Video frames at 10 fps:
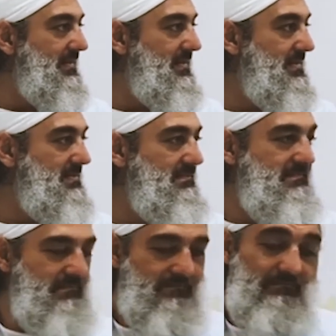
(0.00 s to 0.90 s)
family.
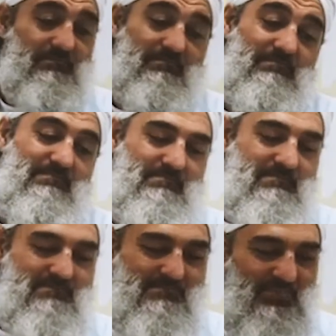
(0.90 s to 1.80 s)

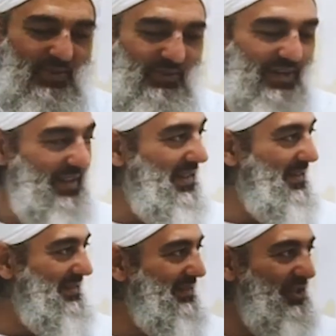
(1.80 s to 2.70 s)
Not really.
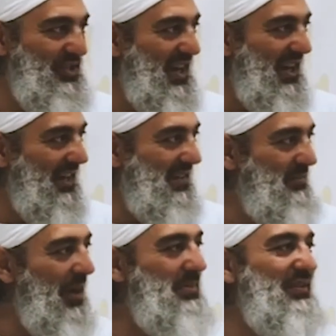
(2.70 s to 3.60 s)
Not Sharan.
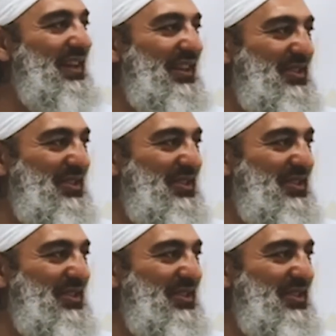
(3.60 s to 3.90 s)
Might be a valid